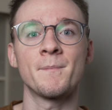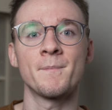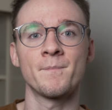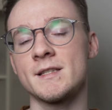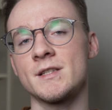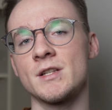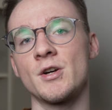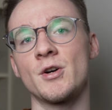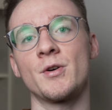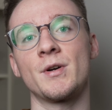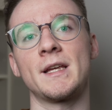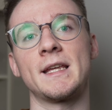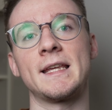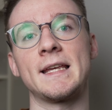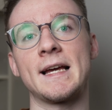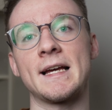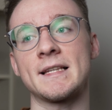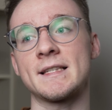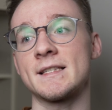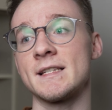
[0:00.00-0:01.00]
So
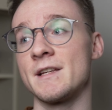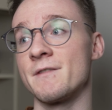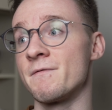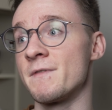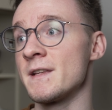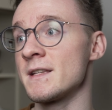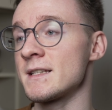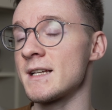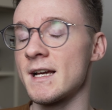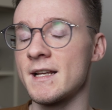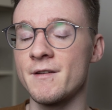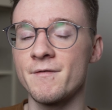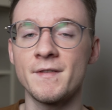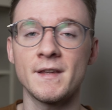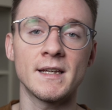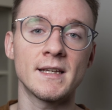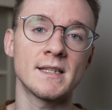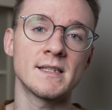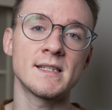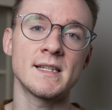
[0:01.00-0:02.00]
yes, if this kind of
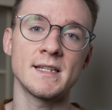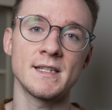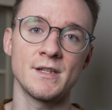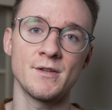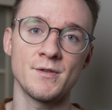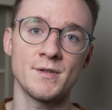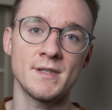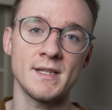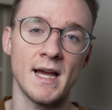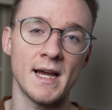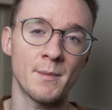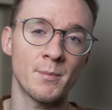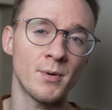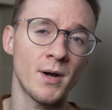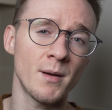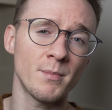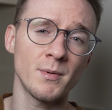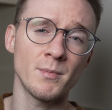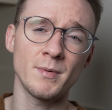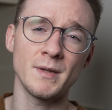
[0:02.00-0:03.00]
thing continues, I
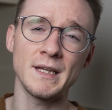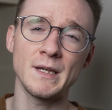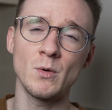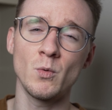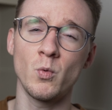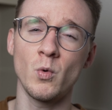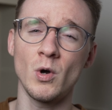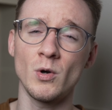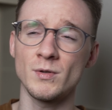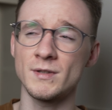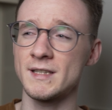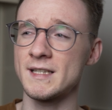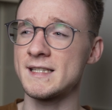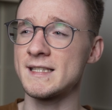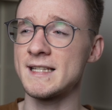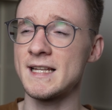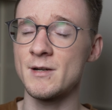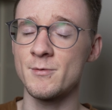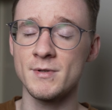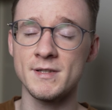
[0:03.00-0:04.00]
probably won't
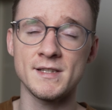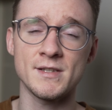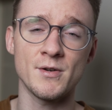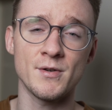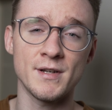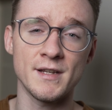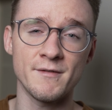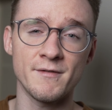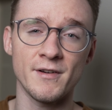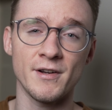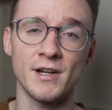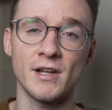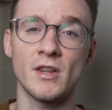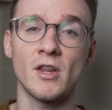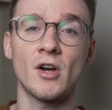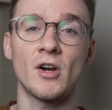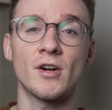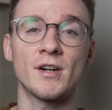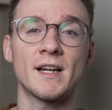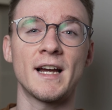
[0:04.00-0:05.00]
stay with Sony very
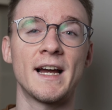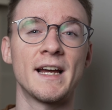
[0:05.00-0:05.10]
long.